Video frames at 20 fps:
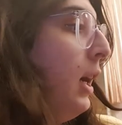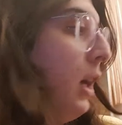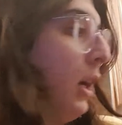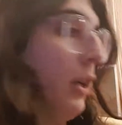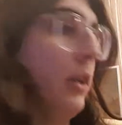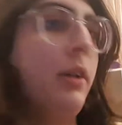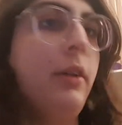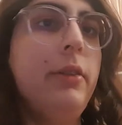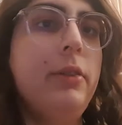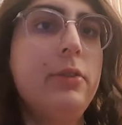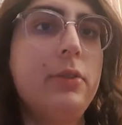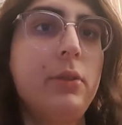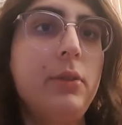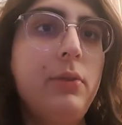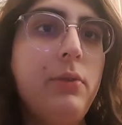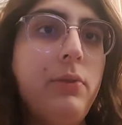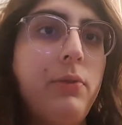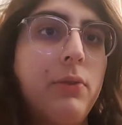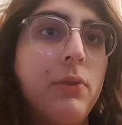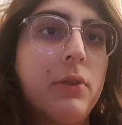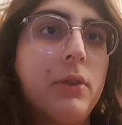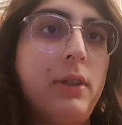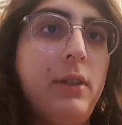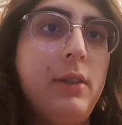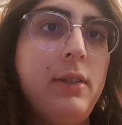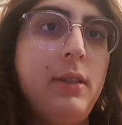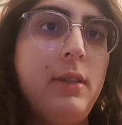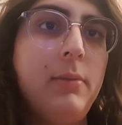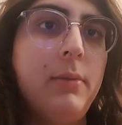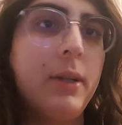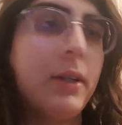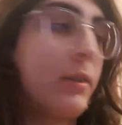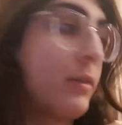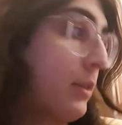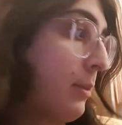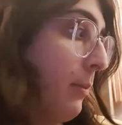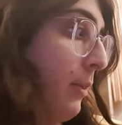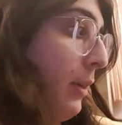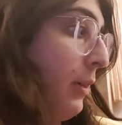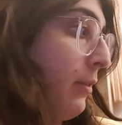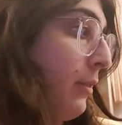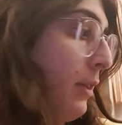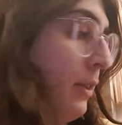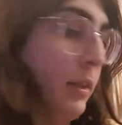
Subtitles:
And also for DC motors, I'm gonna